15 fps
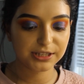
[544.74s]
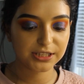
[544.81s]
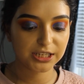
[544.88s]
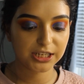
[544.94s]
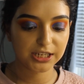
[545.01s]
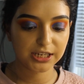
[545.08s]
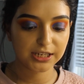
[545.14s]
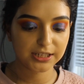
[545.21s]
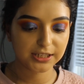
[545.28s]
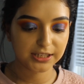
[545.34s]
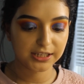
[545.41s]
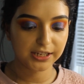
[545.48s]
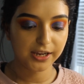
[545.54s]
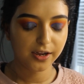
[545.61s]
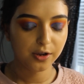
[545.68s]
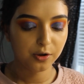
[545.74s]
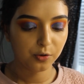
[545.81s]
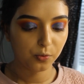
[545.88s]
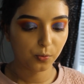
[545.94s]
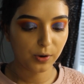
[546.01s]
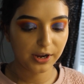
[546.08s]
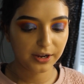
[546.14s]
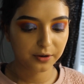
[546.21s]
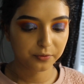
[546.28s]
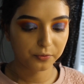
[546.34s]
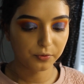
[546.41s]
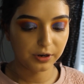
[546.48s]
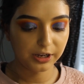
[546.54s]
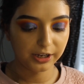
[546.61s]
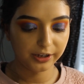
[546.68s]
taking the Wet n
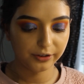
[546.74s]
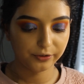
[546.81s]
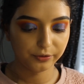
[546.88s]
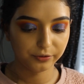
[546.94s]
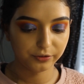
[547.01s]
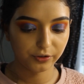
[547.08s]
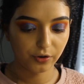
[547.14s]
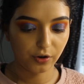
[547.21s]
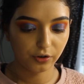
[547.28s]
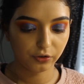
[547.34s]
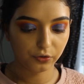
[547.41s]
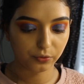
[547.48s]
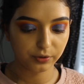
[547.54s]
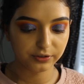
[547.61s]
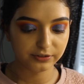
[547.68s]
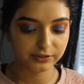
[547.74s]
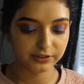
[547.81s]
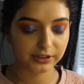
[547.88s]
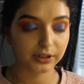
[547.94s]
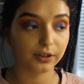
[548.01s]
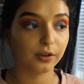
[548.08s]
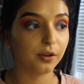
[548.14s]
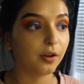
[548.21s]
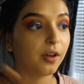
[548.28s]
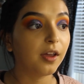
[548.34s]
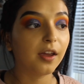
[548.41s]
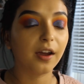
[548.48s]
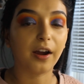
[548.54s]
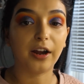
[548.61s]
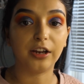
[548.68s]
Wild contour stick.
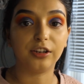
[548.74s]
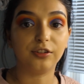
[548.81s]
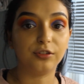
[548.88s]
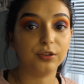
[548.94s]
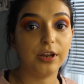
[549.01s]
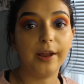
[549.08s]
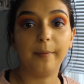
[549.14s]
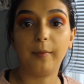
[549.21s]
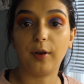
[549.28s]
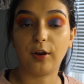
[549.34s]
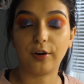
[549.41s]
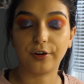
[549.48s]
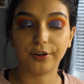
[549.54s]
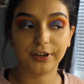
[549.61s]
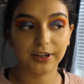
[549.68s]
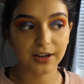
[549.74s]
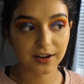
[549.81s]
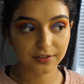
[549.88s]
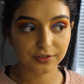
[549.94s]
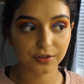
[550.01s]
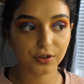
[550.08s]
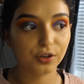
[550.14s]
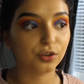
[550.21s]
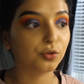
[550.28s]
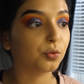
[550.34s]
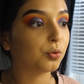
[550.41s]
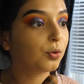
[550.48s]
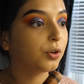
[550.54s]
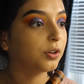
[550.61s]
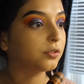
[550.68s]
I am learning how to
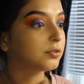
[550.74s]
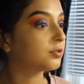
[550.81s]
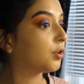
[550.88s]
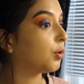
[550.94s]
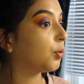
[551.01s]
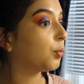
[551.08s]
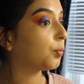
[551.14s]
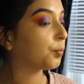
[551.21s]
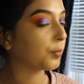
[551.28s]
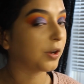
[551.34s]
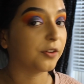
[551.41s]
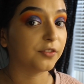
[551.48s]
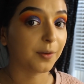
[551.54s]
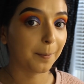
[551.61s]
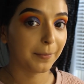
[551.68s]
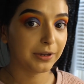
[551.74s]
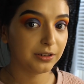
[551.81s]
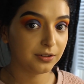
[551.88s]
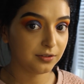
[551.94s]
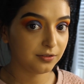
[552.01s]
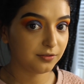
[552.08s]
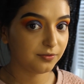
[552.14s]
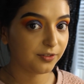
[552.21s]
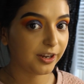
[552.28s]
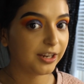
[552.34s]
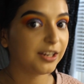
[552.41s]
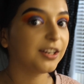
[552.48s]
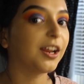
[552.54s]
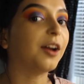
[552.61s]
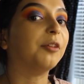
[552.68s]
contour, so if the men
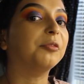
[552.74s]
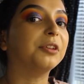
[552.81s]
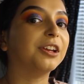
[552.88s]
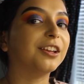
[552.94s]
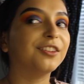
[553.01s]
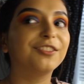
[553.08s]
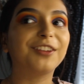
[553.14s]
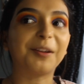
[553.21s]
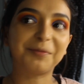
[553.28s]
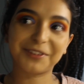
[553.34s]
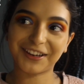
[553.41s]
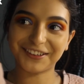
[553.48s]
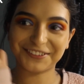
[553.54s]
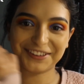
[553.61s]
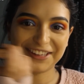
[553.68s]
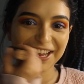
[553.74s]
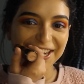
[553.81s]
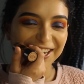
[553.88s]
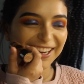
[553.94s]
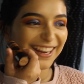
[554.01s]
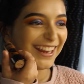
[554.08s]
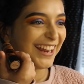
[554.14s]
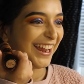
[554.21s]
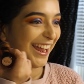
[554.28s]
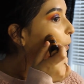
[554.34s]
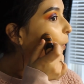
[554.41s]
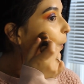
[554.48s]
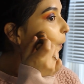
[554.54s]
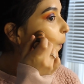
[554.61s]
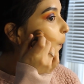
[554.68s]
find out, we can ship. I'm just kidding. So
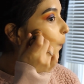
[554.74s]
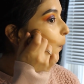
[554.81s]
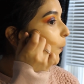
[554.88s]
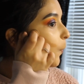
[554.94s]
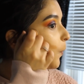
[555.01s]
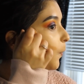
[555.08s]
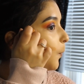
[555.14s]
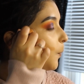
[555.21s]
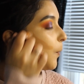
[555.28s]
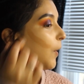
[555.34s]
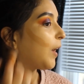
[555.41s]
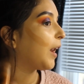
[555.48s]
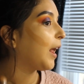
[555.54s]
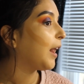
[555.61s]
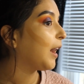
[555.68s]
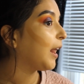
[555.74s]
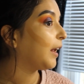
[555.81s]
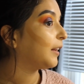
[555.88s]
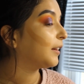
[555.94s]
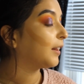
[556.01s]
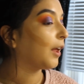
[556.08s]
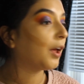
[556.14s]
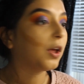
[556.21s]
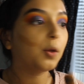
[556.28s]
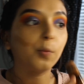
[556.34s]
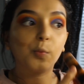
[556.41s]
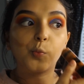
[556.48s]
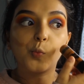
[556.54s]
I'm going to apply like that,